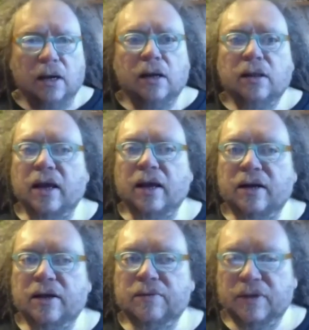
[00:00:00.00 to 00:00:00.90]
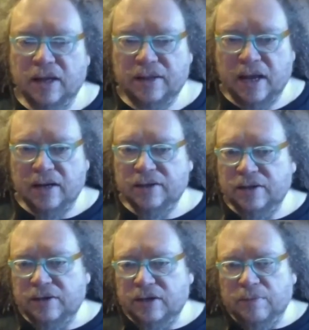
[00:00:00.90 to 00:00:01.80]
Like another one like that is
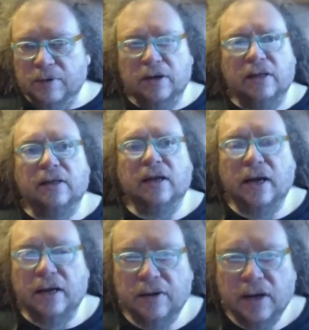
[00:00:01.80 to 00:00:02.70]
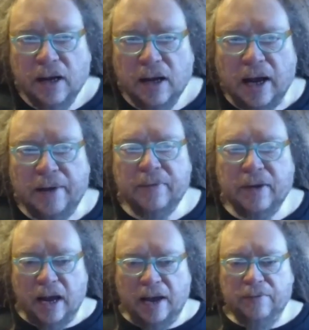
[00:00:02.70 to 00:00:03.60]
UC Berkeley. Like
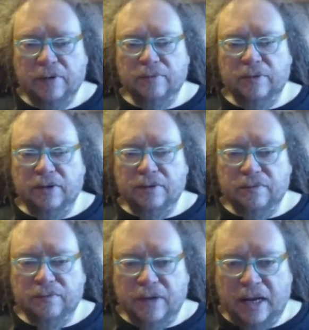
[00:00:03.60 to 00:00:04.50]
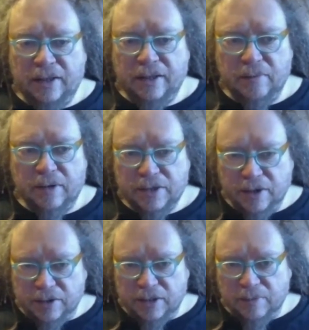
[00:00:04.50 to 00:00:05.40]
I will do anything to make sure
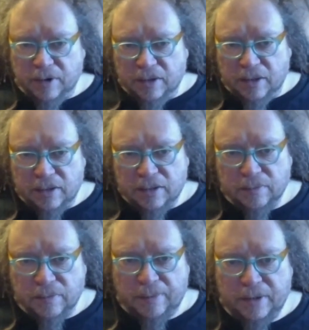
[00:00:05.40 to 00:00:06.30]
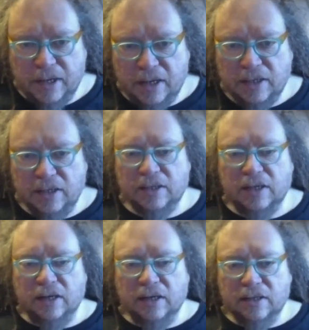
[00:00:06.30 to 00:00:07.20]
UC Berkeley's reputation is
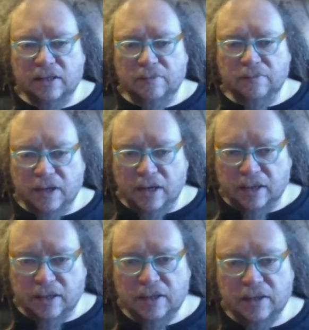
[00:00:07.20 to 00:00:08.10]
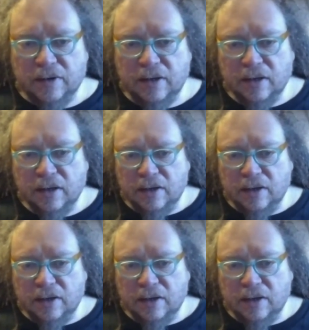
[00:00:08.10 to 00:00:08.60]
good because I'm connected to it, and I